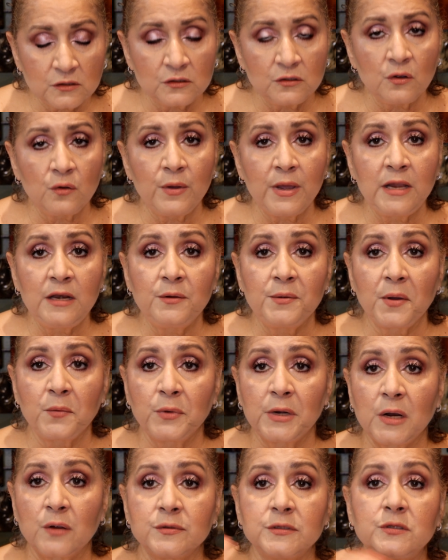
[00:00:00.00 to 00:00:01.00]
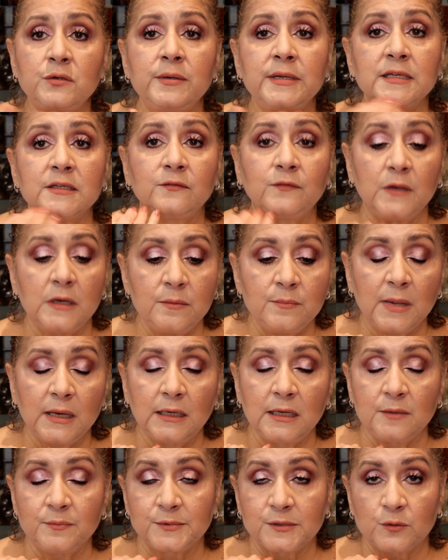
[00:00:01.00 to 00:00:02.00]
So anyway, what I was doing is filling
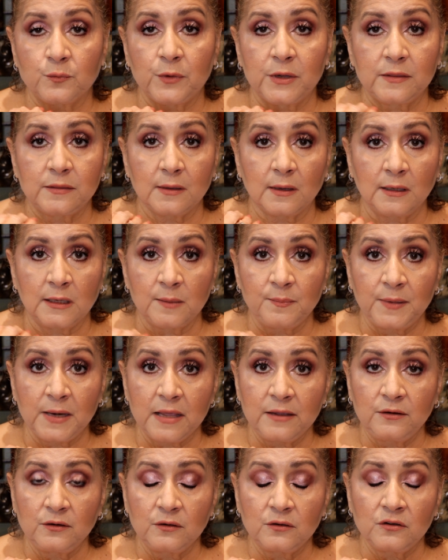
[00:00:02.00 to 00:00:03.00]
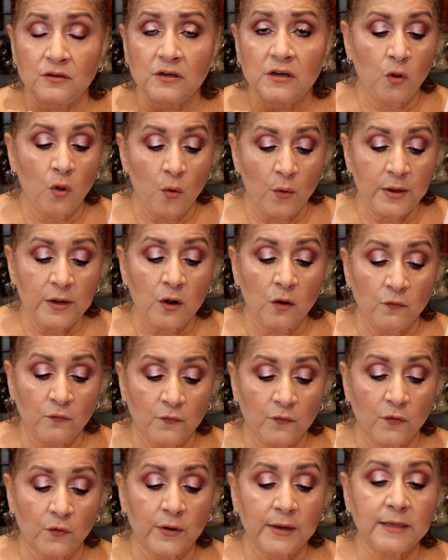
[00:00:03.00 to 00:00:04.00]
my lips with a lip liner, going
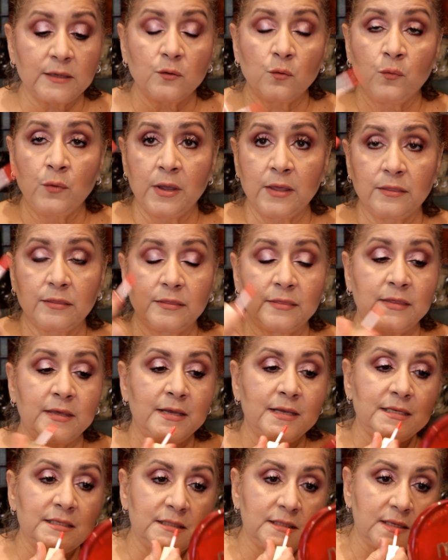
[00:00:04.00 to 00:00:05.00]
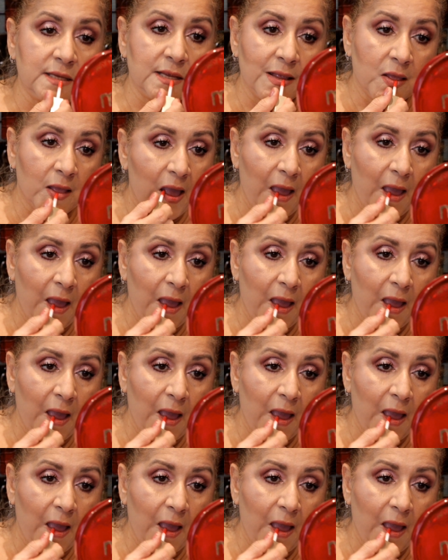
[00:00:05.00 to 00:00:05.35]
over it with this.